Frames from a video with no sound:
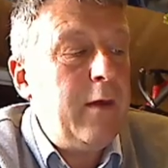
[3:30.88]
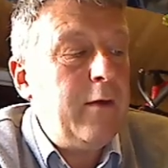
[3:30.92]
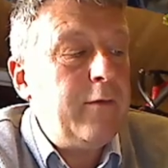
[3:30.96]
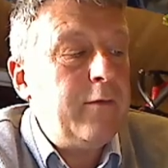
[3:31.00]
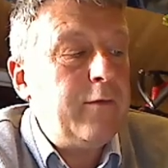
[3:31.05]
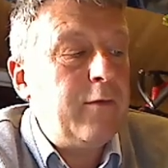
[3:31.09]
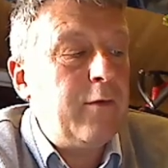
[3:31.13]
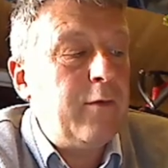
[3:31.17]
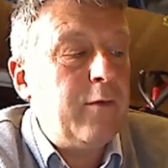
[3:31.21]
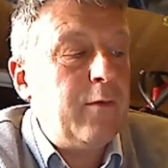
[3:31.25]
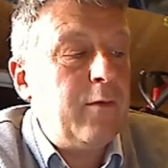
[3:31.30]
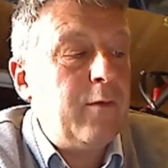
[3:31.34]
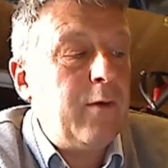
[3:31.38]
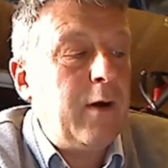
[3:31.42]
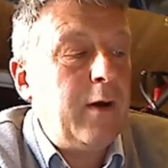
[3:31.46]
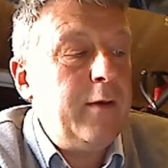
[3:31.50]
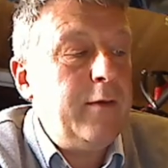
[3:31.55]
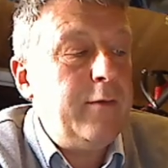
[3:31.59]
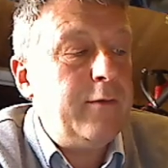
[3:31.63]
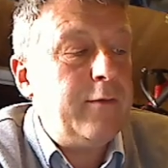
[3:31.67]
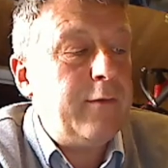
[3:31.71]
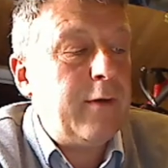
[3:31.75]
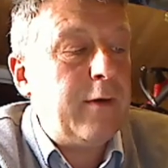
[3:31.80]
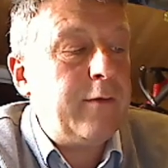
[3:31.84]
So I
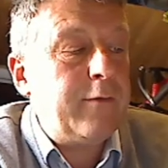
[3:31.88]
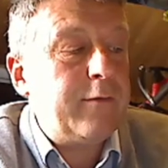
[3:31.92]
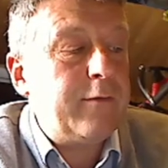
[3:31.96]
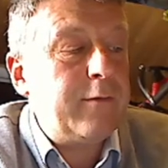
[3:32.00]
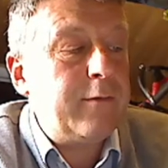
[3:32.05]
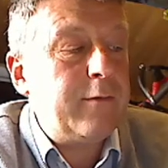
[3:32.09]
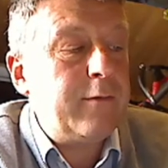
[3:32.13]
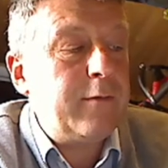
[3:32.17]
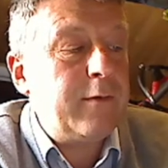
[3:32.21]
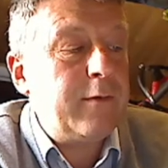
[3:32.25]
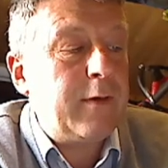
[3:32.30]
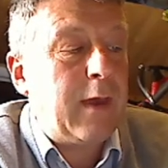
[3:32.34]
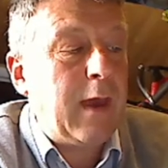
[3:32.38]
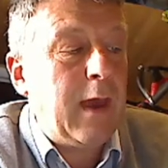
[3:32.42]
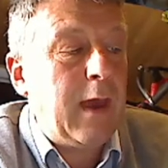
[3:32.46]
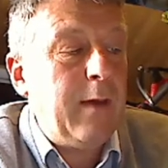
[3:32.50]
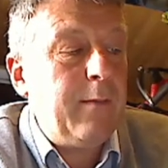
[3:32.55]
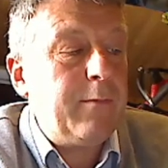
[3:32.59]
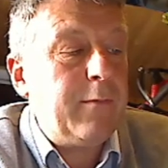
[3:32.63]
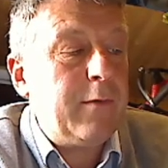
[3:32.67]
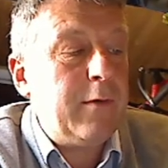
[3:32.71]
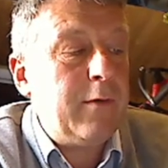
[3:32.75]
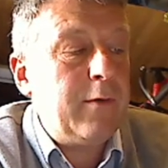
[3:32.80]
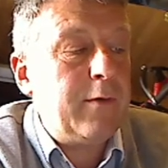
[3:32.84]
just
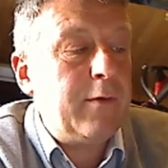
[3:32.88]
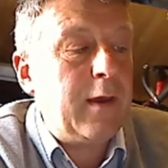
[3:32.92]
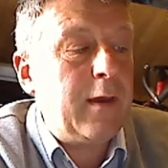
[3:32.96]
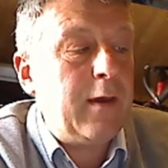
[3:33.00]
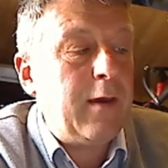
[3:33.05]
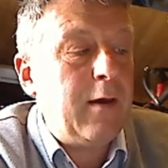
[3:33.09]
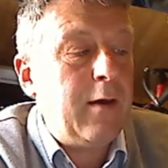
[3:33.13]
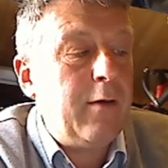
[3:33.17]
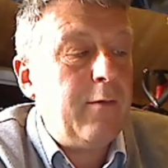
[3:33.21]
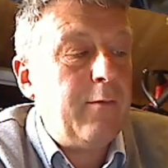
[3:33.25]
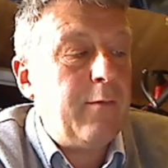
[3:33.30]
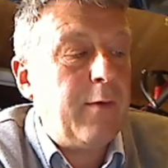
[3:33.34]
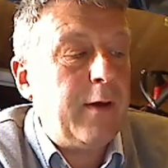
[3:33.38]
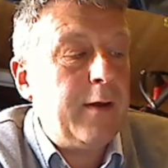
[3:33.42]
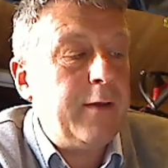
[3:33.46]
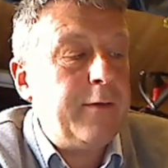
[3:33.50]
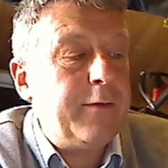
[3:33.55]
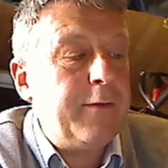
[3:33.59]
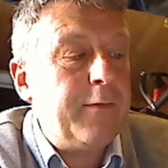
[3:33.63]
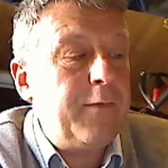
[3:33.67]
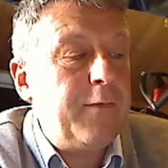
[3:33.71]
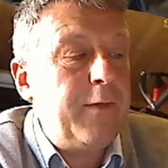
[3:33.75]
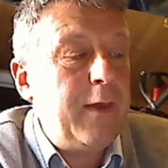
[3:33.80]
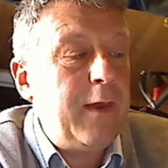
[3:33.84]
kept looking her right
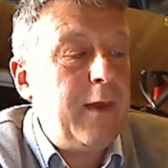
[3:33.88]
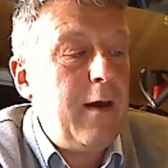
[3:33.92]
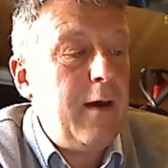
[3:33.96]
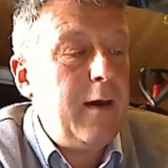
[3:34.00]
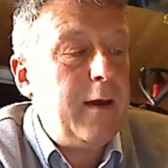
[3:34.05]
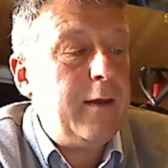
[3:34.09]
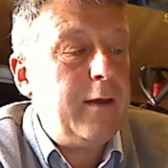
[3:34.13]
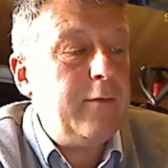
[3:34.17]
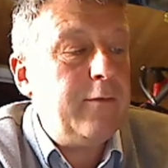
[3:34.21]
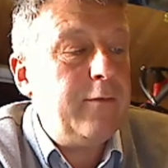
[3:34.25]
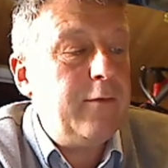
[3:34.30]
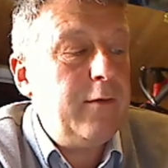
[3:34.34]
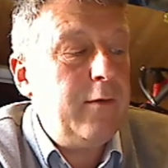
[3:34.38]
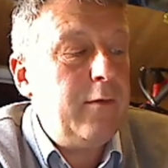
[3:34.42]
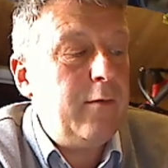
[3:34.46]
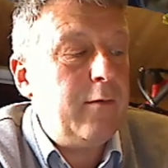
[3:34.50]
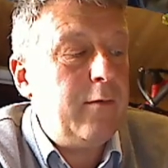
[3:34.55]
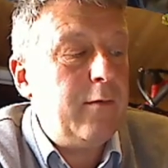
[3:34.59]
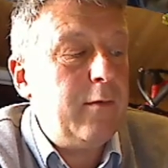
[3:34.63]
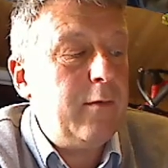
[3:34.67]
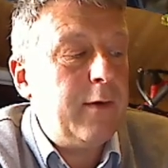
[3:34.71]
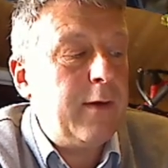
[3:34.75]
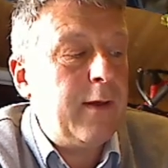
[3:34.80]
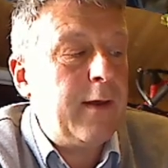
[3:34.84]
in the eye, too,
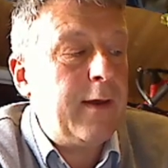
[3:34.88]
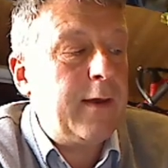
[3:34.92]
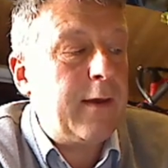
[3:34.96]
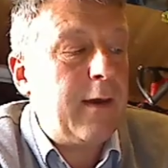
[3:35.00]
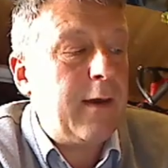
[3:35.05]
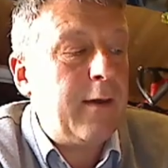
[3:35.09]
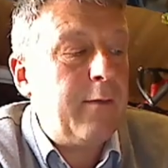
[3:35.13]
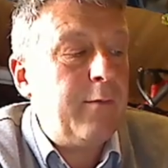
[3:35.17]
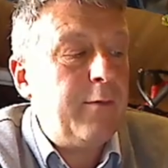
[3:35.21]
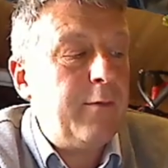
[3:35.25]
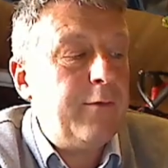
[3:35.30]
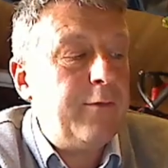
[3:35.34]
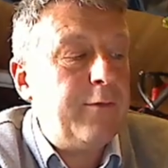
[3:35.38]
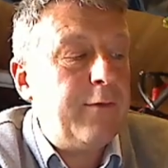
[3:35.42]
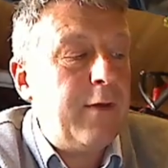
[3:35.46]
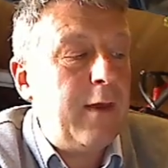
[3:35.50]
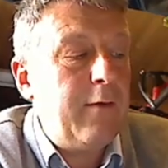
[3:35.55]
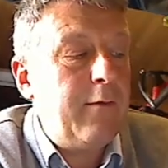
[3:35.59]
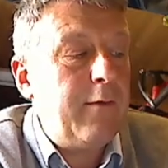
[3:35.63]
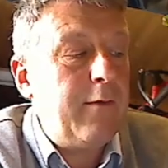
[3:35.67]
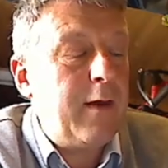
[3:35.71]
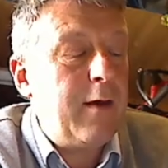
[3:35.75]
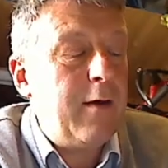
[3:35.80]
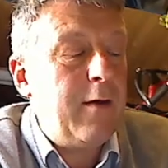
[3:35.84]
like I was
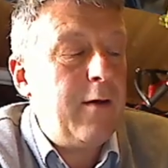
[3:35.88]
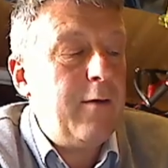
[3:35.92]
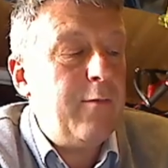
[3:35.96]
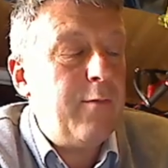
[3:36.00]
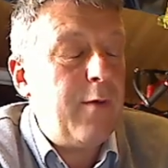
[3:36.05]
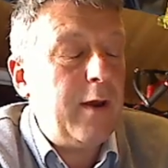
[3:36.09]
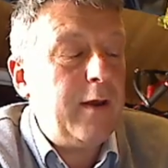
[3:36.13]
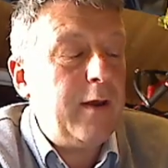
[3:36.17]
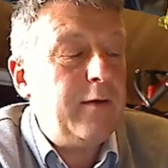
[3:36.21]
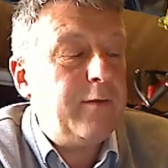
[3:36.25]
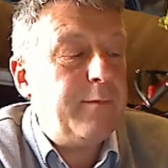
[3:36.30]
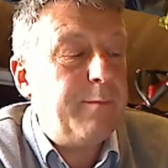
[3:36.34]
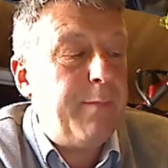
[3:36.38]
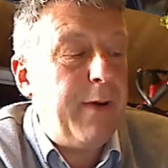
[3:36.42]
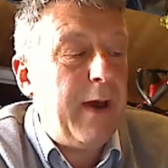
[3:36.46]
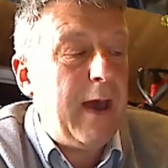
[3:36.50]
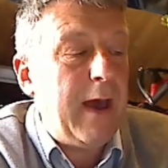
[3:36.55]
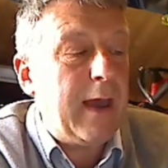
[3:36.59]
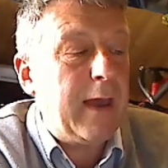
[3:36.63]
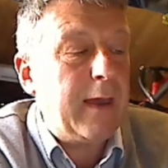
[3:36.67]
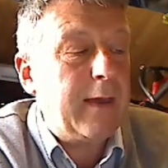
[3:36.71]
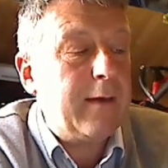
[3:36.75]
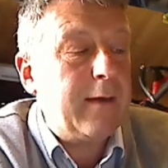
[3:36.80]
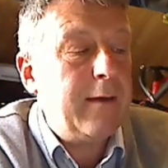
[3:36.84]
daring her right
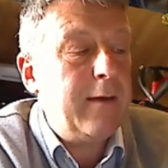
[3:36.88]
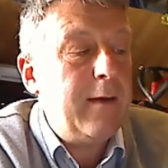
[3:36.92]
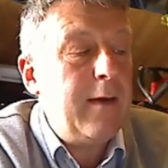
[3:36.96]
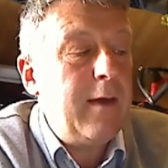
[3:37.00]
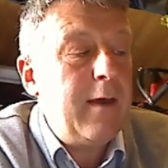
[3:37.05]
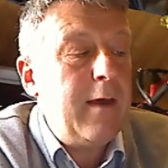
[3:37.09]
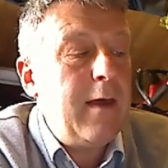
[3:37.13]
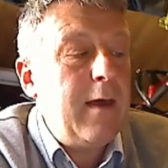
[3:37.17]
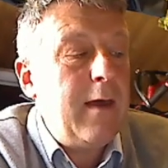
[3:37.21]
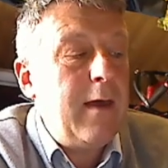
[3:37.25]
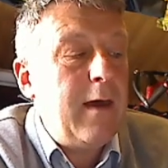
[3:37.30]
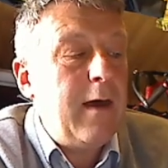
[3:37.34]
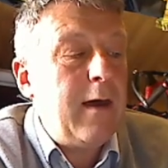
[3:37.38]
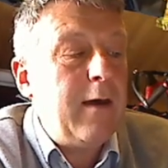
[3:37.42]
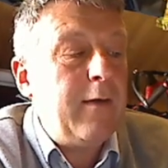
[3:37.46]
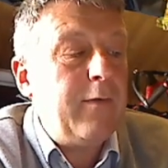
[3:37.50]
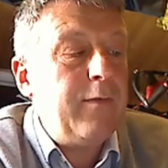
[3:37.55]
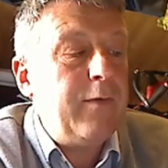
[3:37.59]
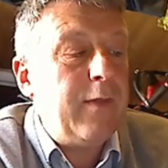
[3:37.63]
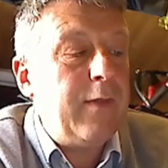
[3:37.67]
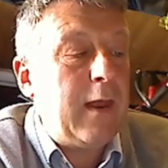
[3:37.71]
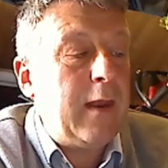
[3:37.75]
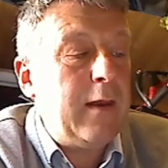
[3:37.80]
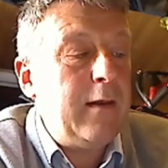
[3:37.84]
back.
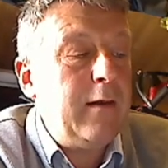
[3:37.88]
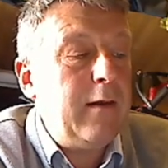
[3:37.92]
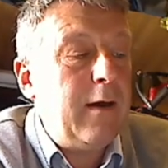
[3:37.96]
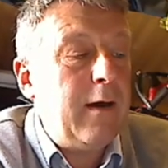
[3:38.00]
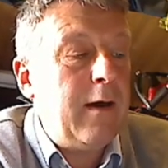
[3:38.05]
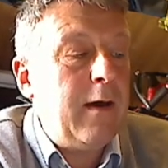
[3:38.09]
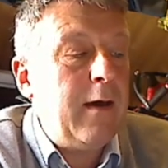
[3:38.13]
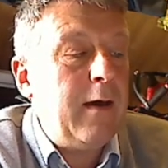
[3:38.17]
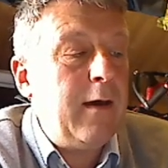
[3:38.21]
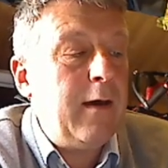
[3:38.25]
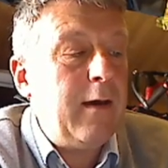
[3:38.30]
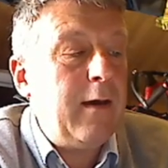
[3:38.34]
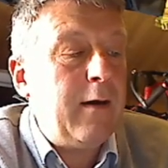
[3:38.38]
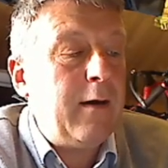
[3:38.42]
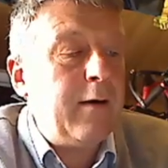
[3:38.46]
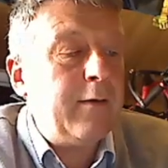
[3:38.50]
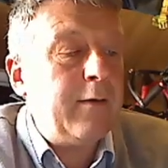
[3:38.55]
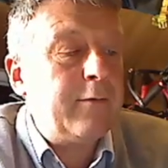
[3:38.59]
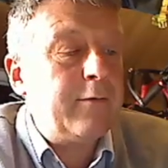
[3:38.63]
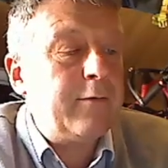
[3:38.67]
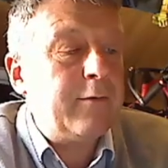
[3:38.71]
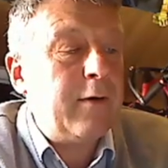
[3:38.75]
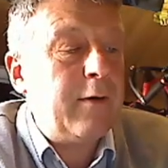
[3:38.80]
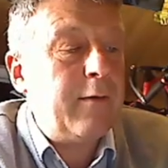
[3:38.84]
And then I
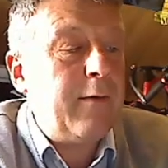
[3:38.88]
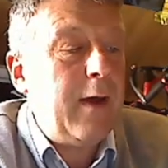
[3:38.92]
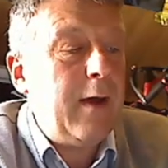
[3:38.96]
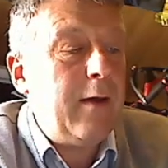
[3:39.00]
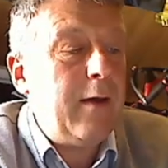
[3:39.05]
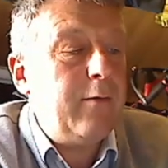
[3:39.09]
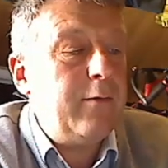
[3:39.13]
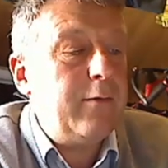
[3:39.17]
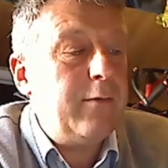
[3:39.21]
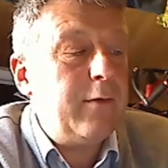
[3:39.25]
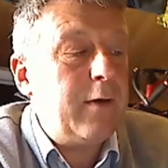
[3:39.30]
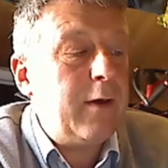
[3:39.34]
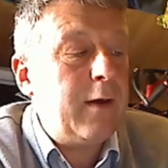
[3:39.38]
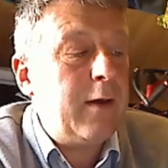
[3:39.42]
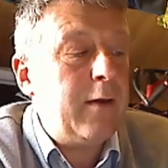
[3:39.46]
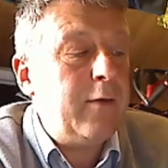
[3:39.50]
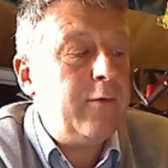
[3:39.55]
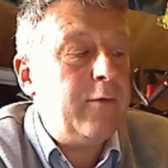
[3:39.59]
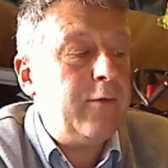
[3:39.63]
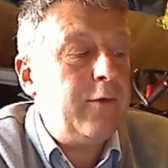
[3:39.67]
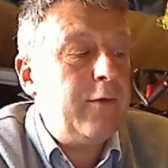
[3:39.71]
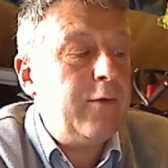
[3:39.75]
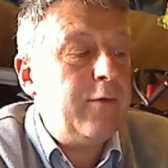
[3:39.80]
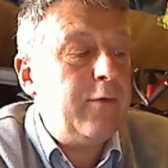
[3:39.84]
asked her out,
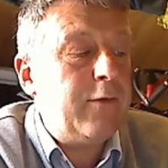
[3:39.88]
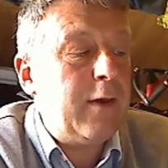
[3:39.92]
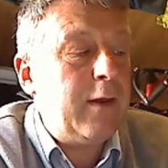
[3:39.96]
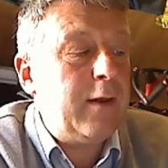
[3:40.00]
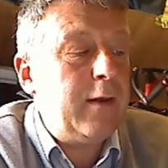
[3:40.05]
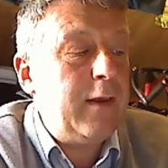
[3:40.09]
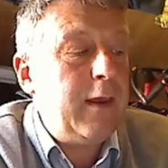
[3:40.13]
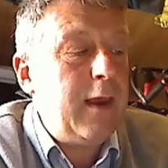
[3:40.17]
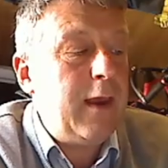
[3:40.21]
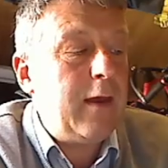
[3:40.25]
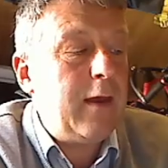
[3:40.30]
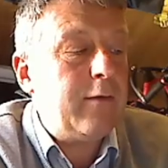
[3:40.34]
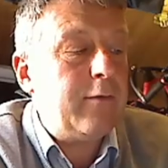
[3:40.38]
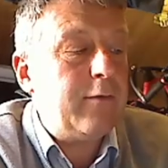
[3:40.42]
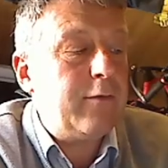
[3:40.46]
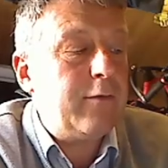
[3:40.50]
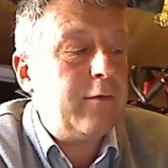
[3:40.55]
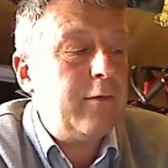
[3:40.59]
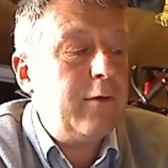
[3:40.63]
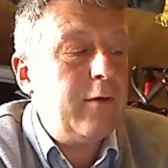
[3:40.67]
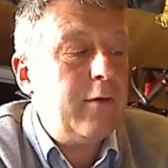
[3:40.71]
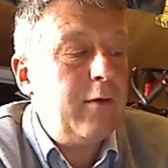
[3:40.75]
and she said yes,